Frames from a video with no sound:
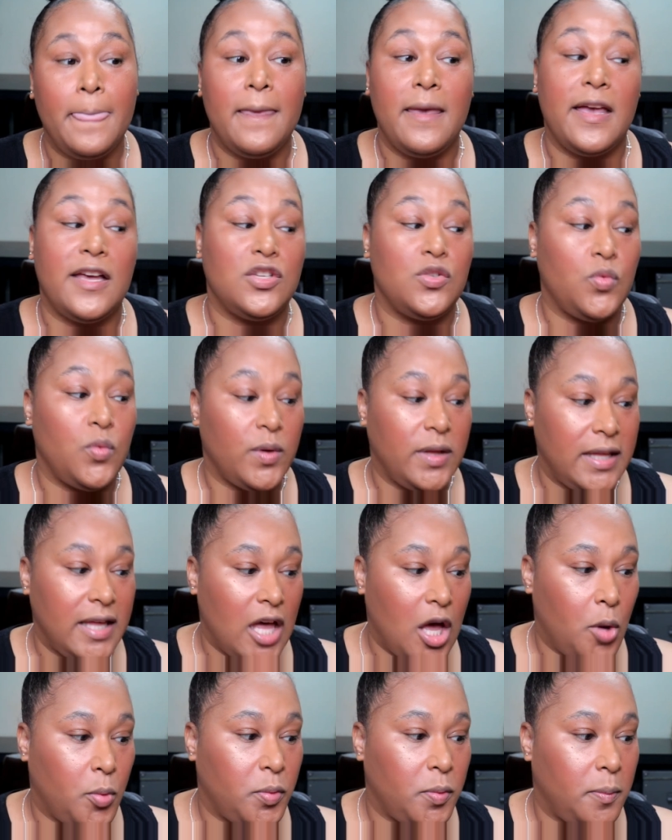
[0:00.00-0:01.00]
Has really
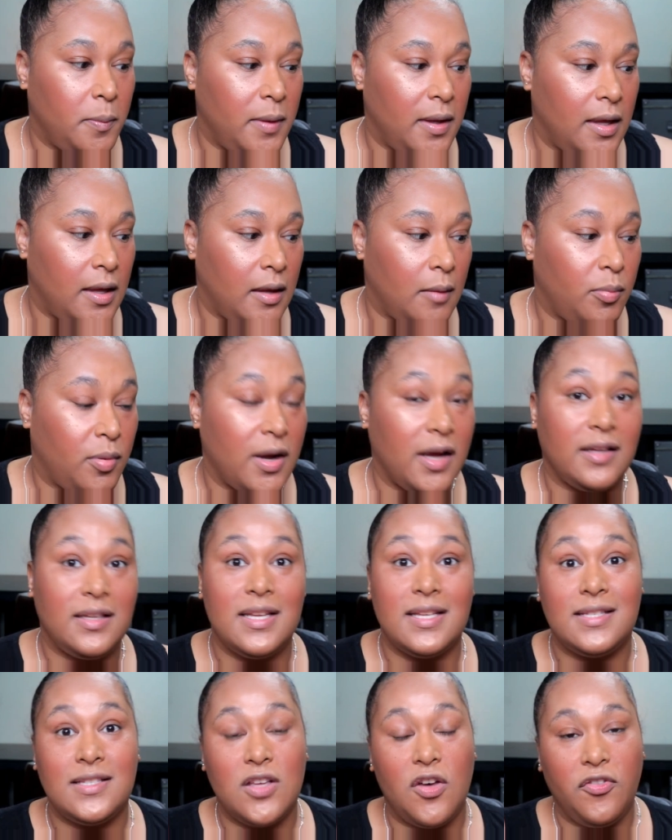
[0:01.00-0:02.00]
helped me
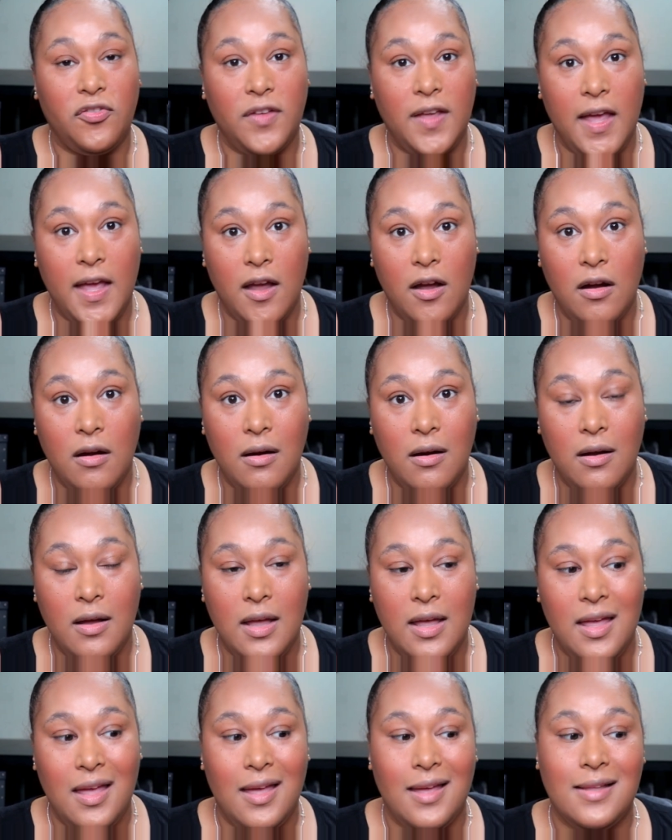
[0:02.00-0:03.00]
practice self-care
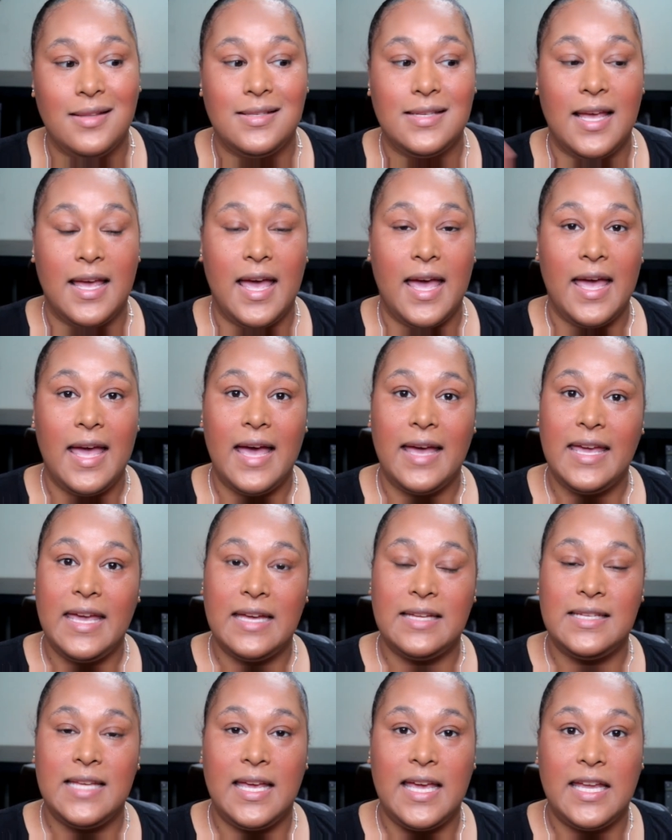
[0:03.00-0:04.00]
and say, hey, I
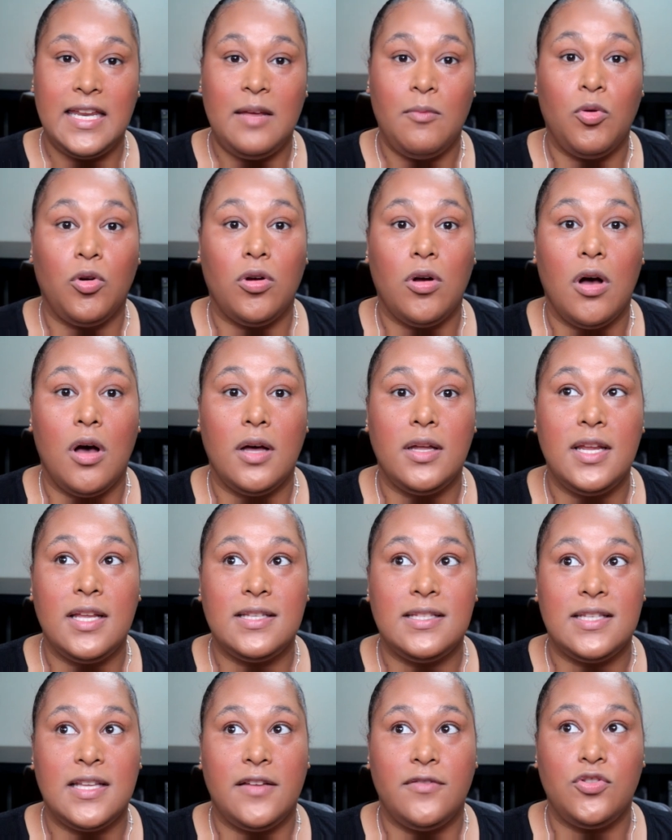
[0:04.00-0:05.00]
can't take any more on,
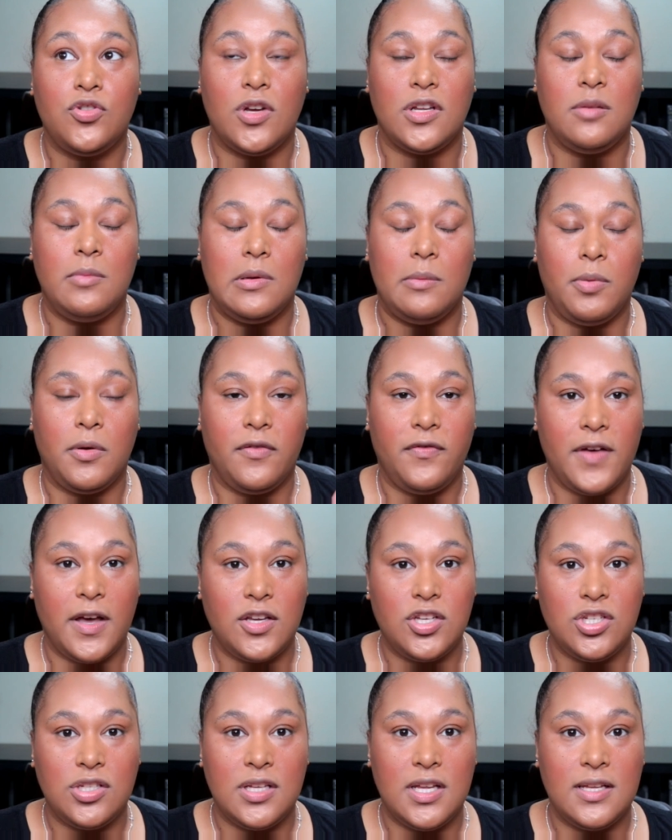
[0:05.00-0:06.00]
instead of trying to be a
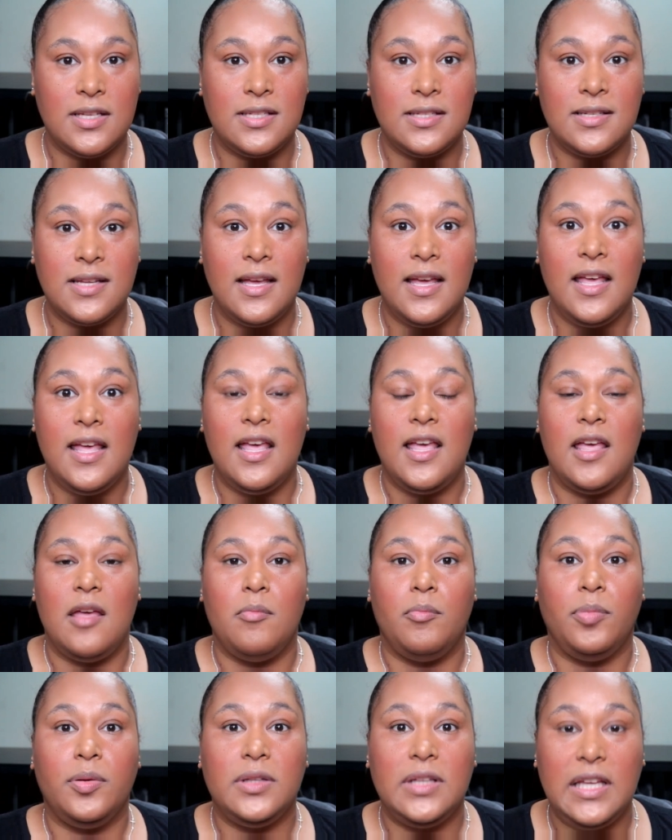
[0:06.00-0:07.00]
perfectionist
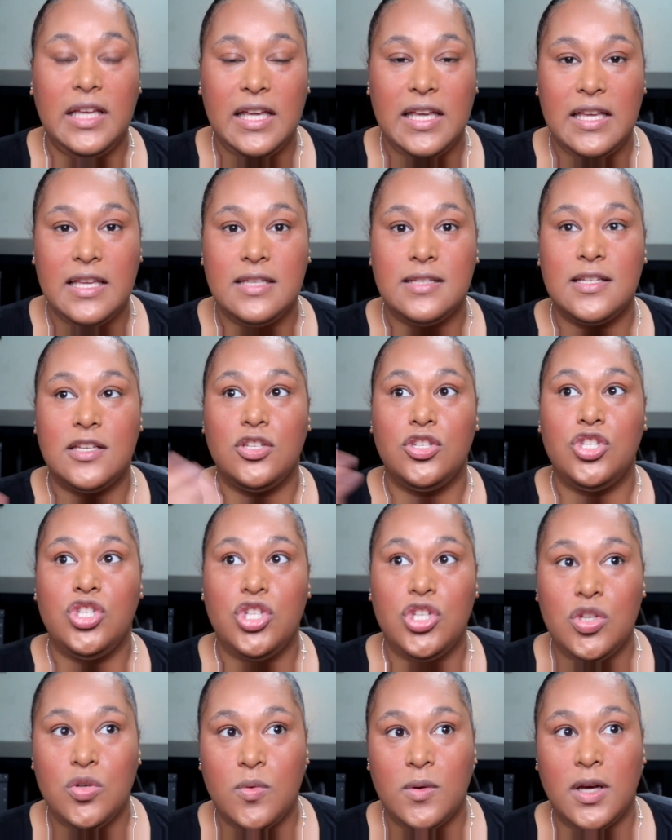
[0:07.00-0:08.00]
and please and
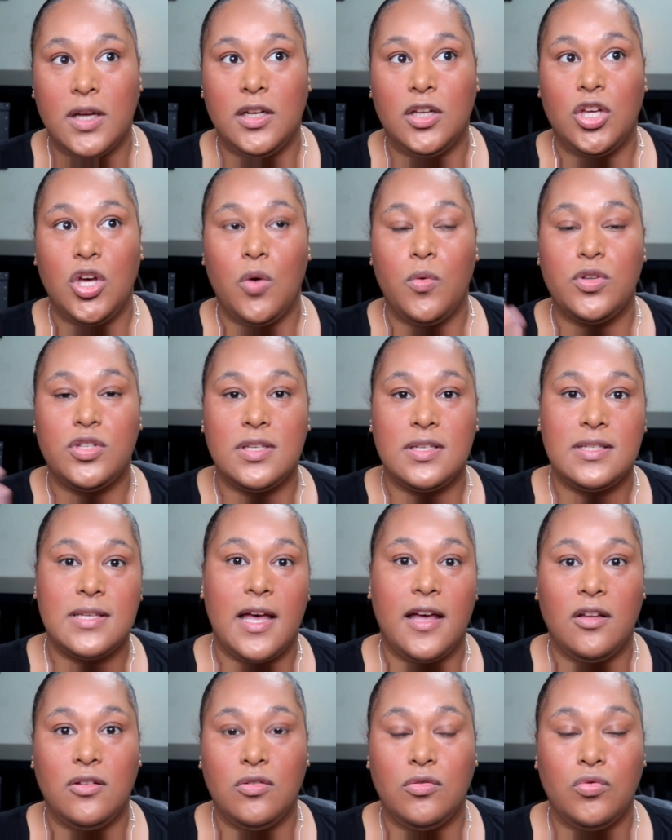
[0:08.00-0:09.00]
do and kind of go with
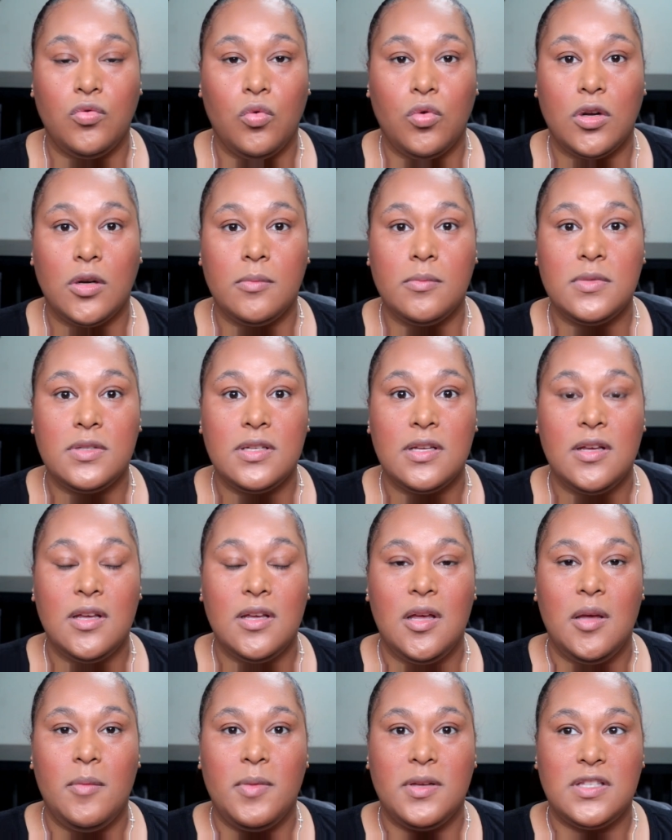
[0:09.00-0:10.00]
societal norms.
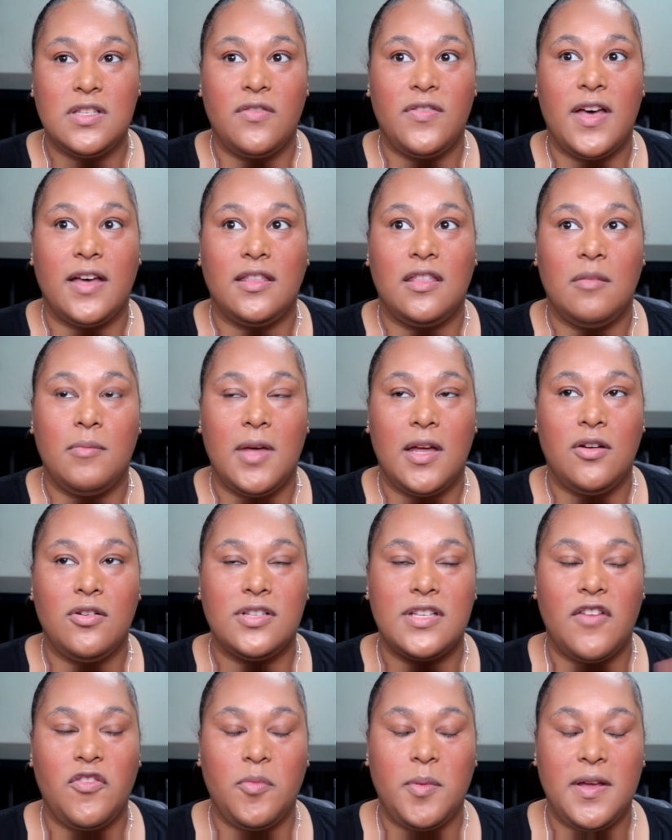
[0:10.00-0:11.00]
Because the fact of the matter
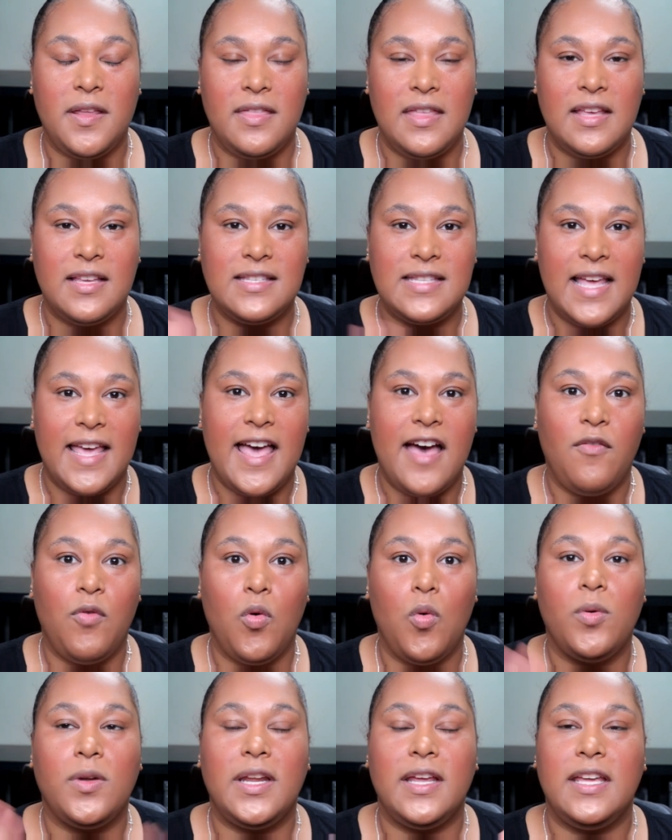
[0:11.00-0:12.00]
is, everybody thinks they have,
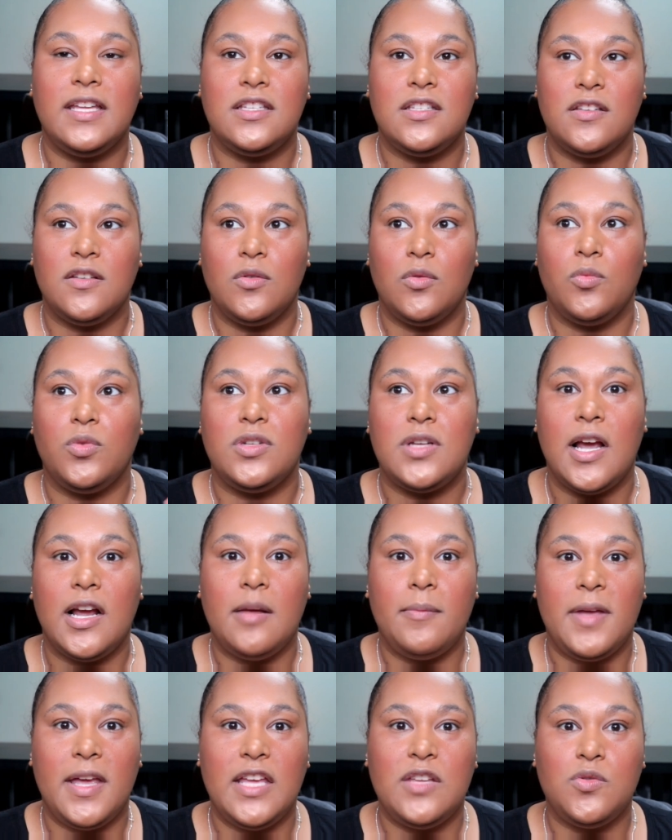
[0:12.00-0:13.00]
well, when I get to
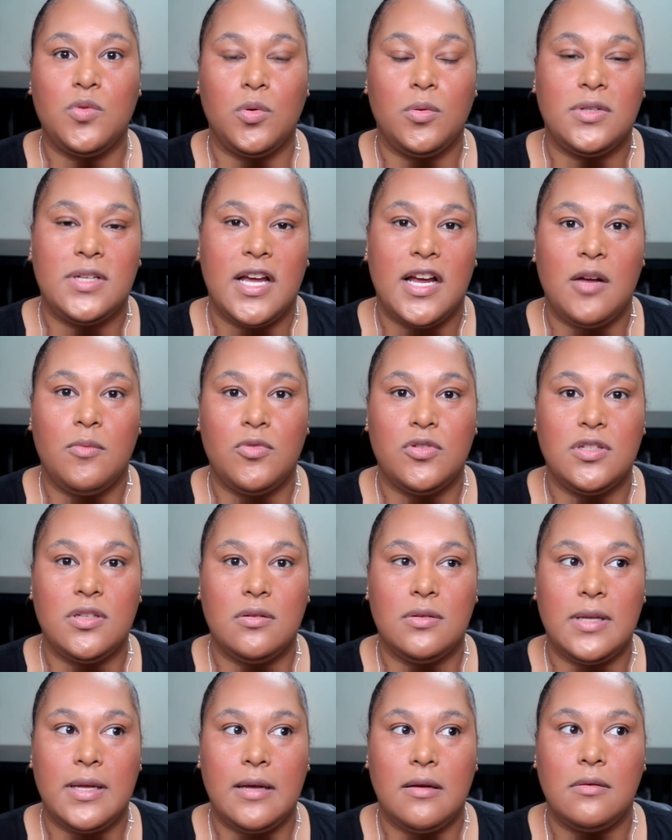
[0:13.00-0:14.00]
retirement age, or retirement will
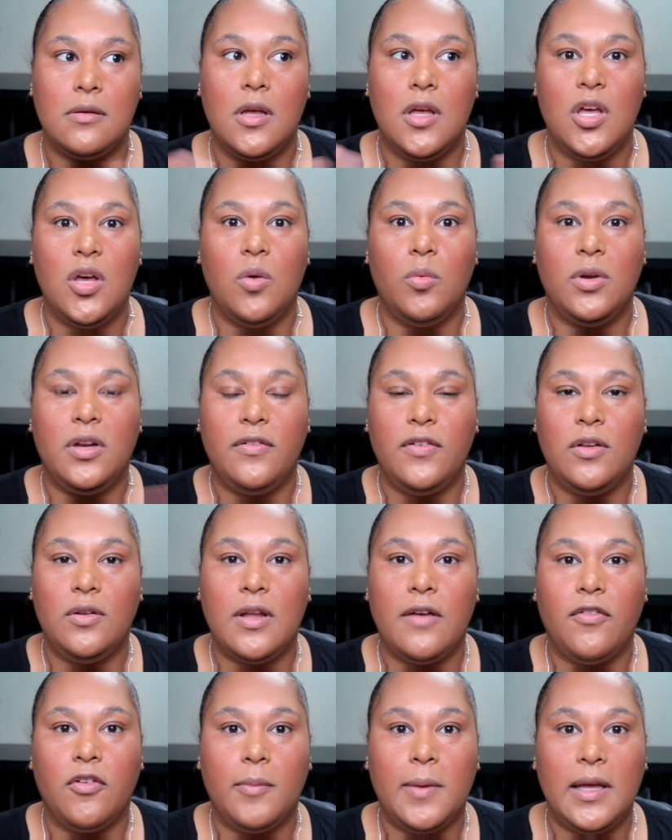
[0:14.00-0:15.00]
slow down. What if you
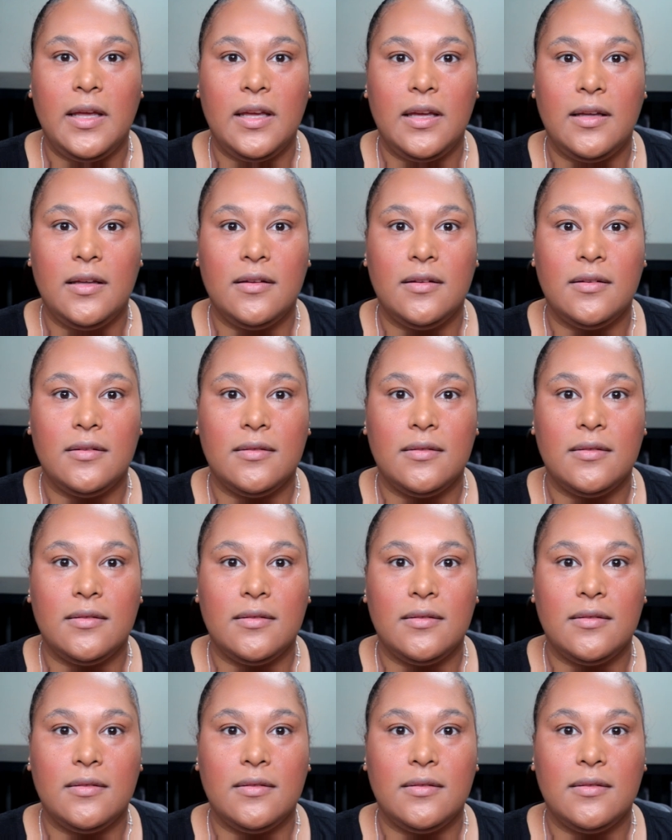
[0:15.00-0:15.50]
never make it?